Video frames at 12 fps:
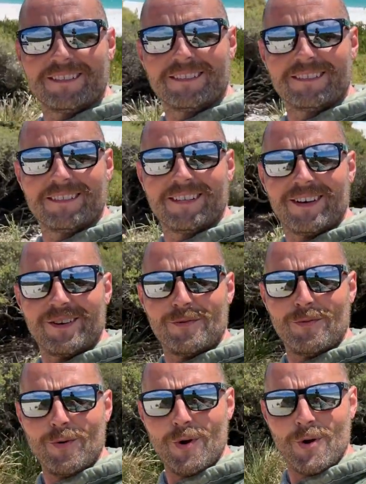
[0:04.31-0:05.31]

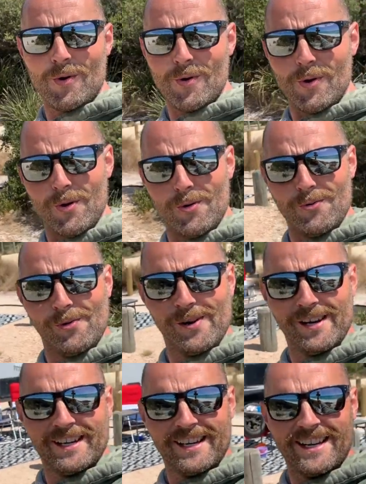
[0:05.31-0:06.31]

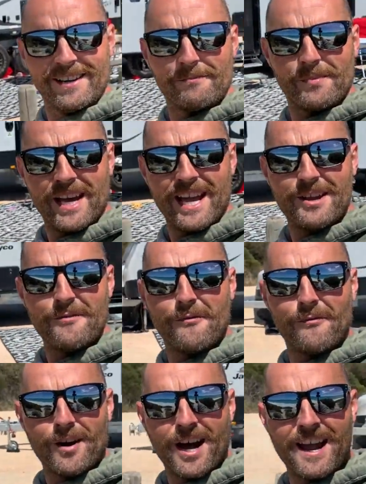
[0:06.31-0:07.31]
Woohoo! Bay of
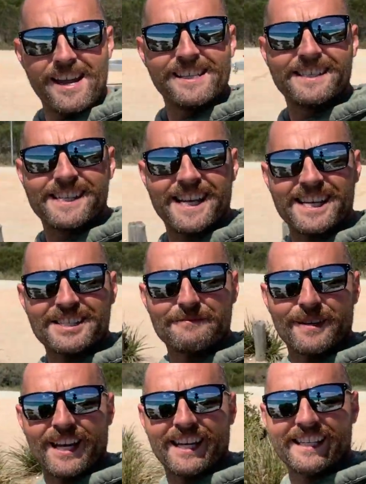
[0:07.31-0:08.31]
Fires,
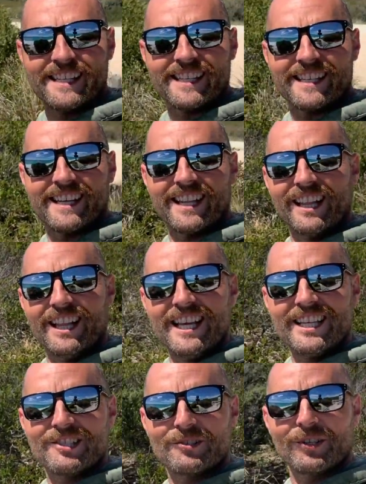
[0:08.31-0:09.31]
Tasmania.
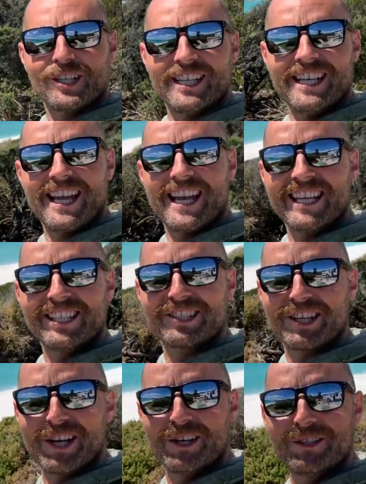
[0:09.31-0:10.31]
Literally a
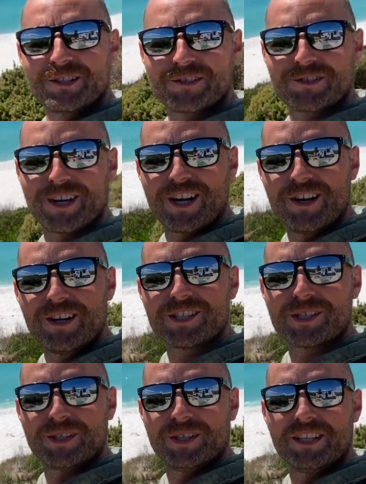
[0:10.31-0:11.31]
stone's throw
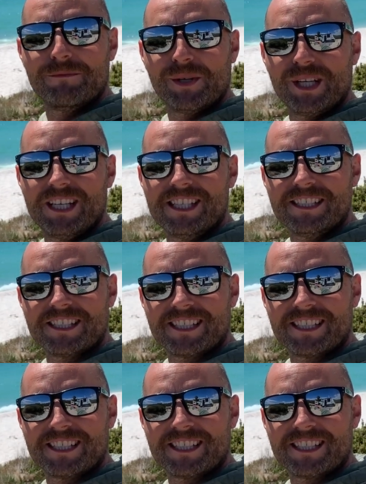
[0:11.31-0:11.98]
to the beach.